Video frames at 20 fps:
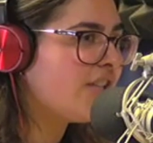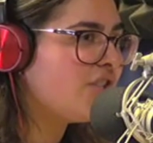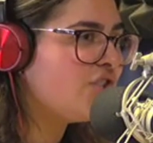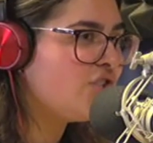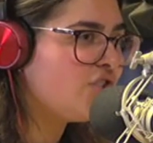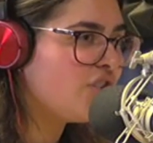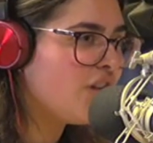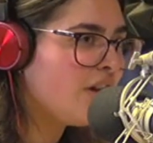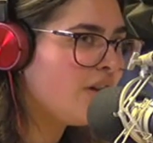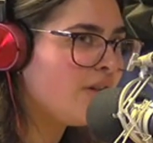
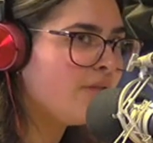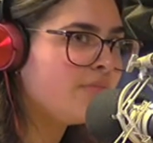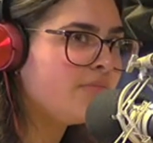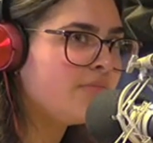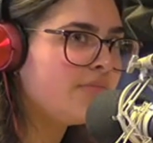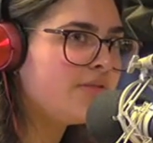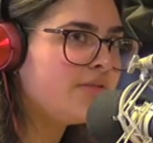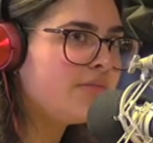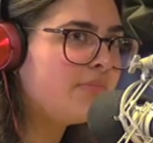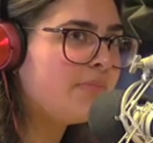
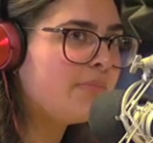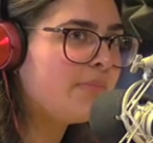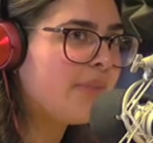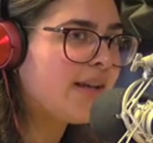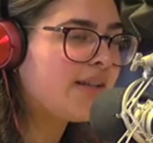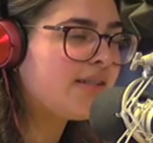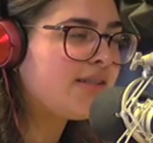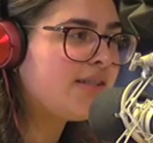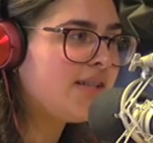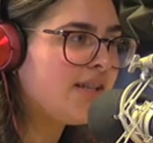germs,
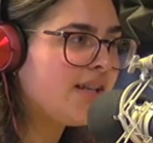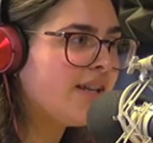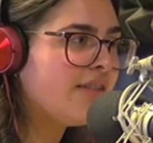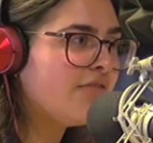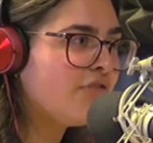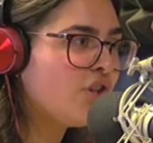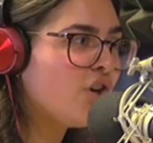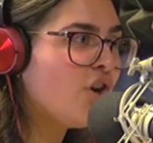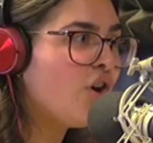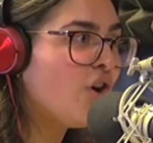bacteria,
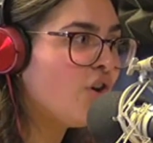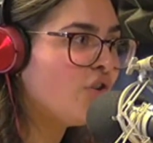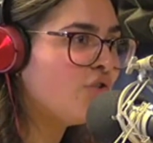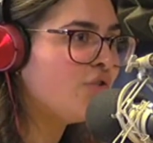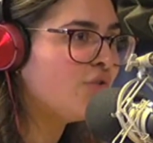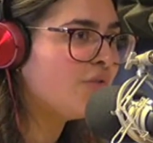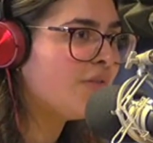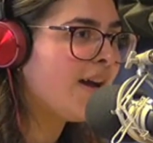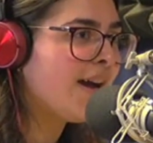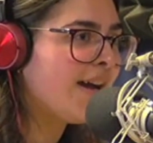bacteria, on
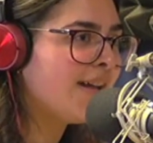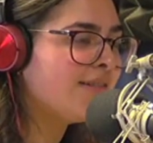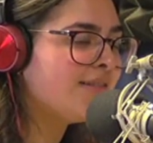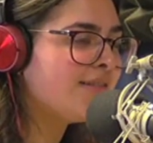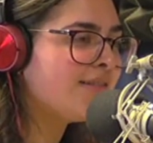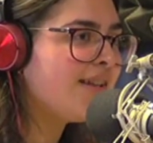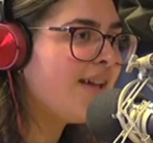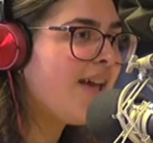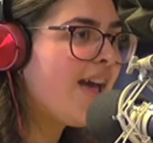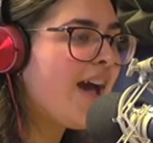your
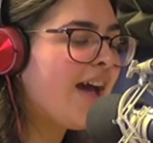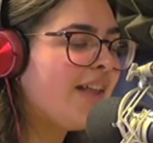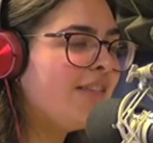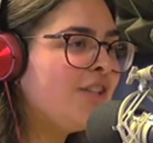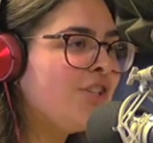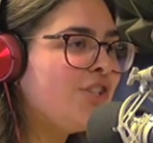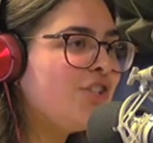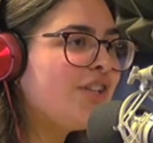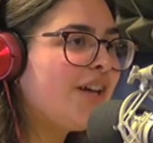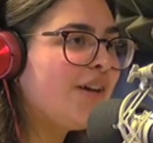hands, and
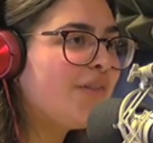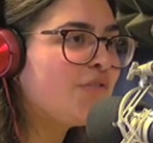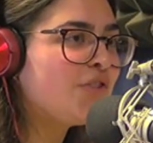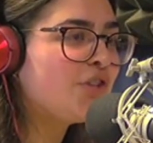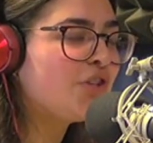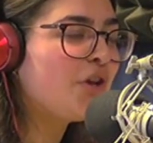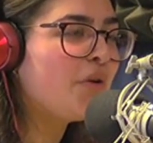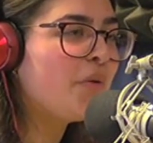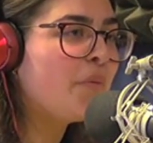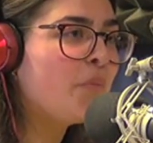then you'd have to
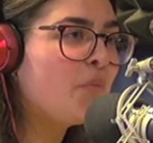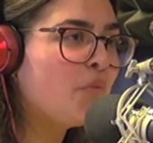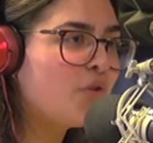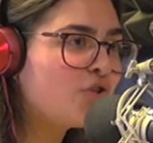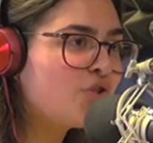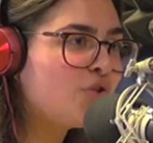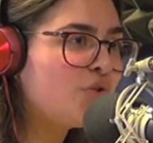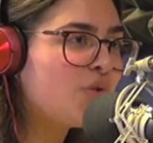go and wash your